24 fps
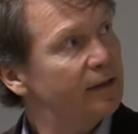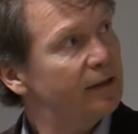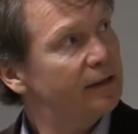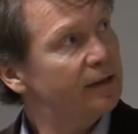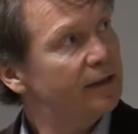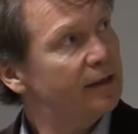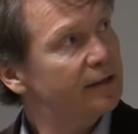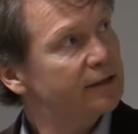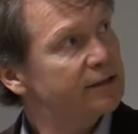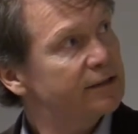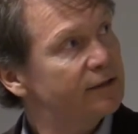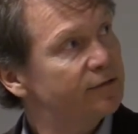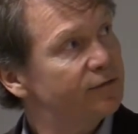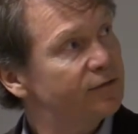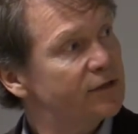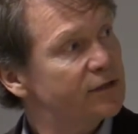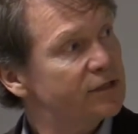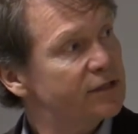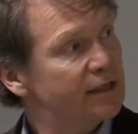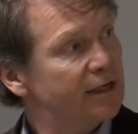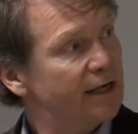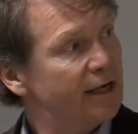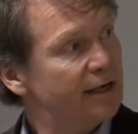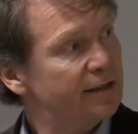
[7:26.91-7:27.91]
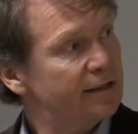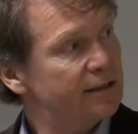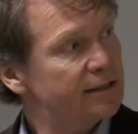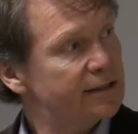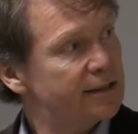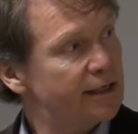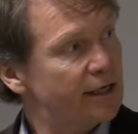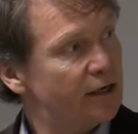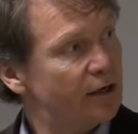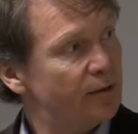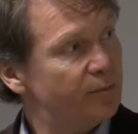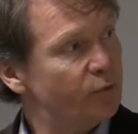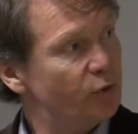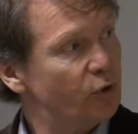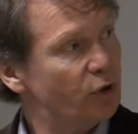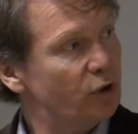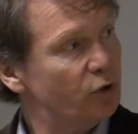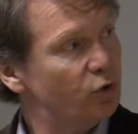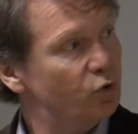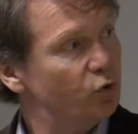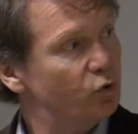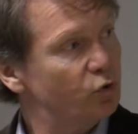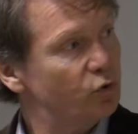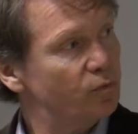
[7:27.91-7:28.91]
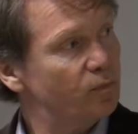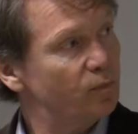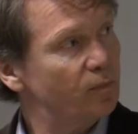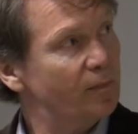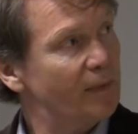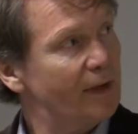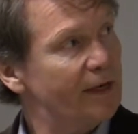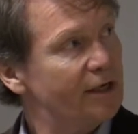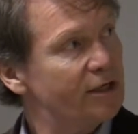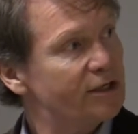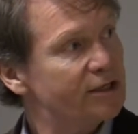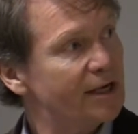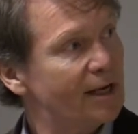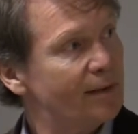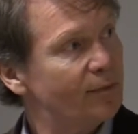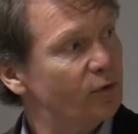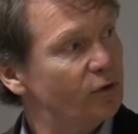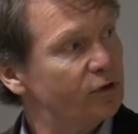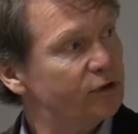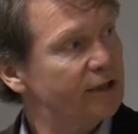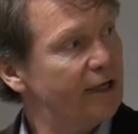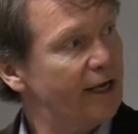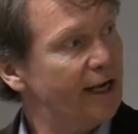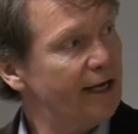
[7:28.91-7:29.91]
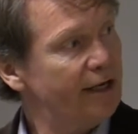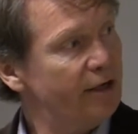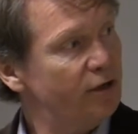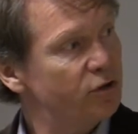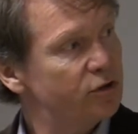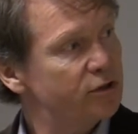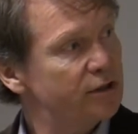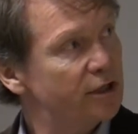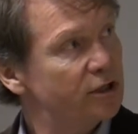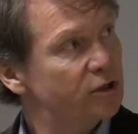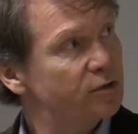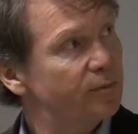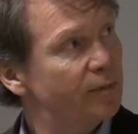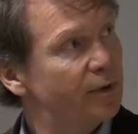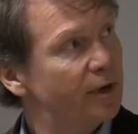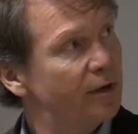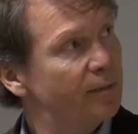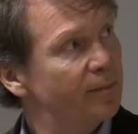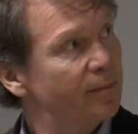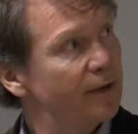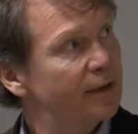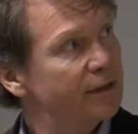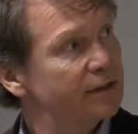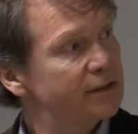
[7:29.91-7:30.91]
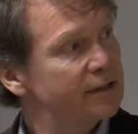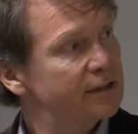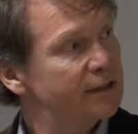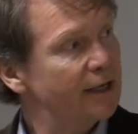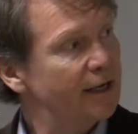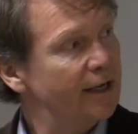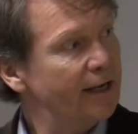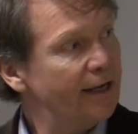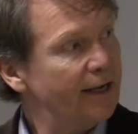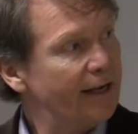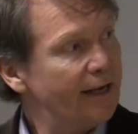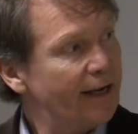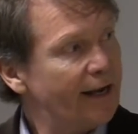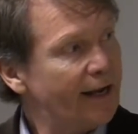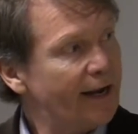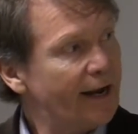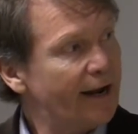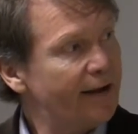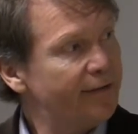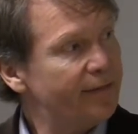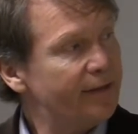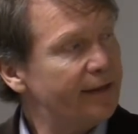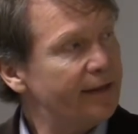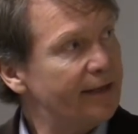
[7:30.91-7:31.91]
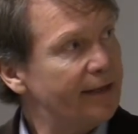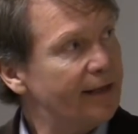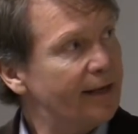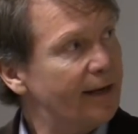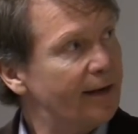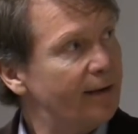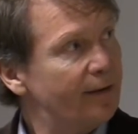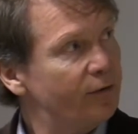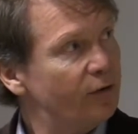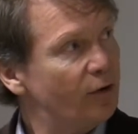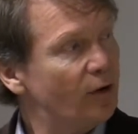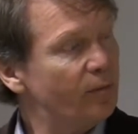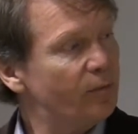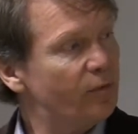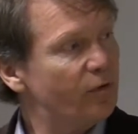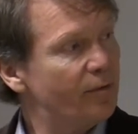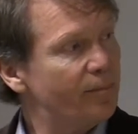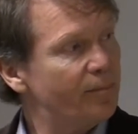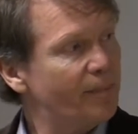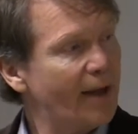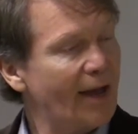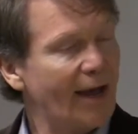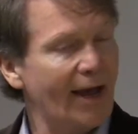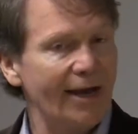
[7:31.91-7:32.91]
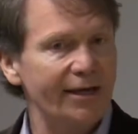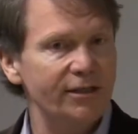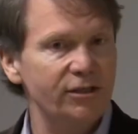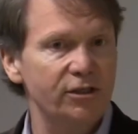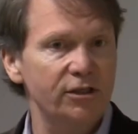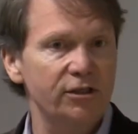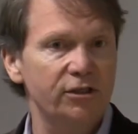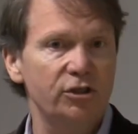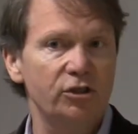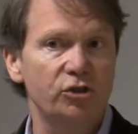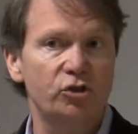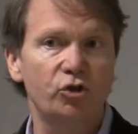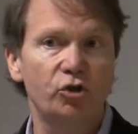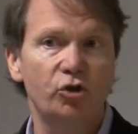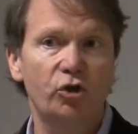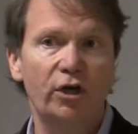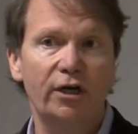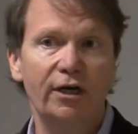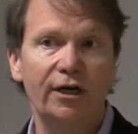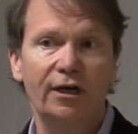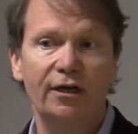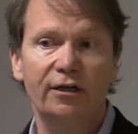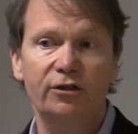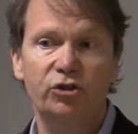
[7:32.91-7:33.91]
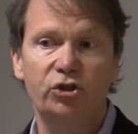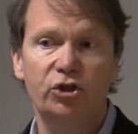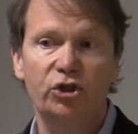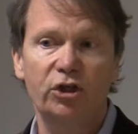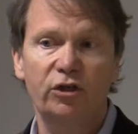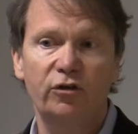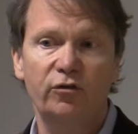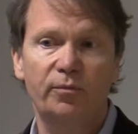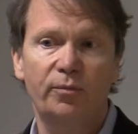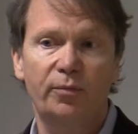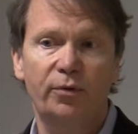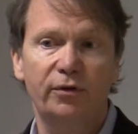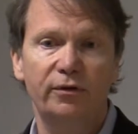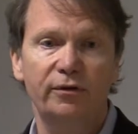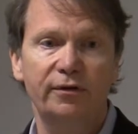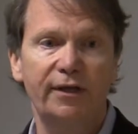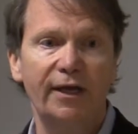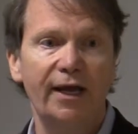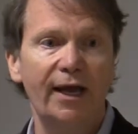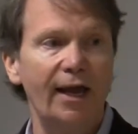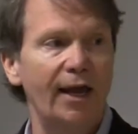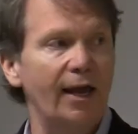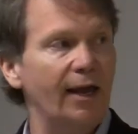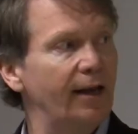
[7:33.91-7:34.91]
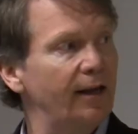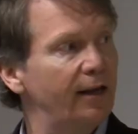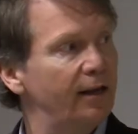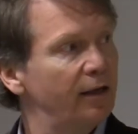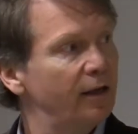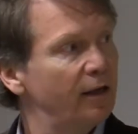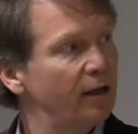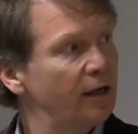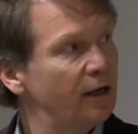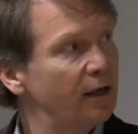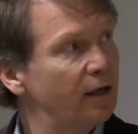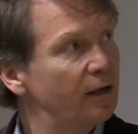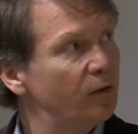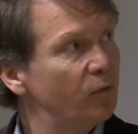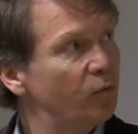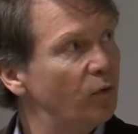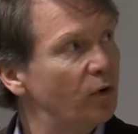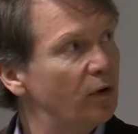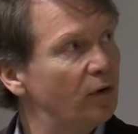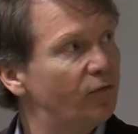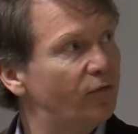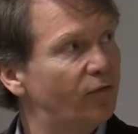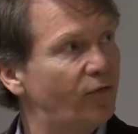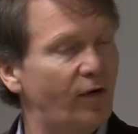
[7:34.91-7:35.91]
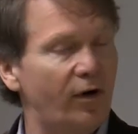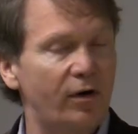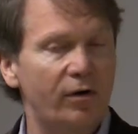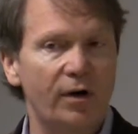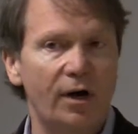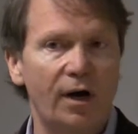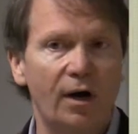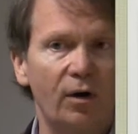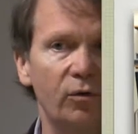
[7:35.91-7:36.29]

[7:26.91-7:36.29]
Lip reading: In a sophisticated setup, you can do many simultaneous experiments, and the number of passages you can achieve per day will far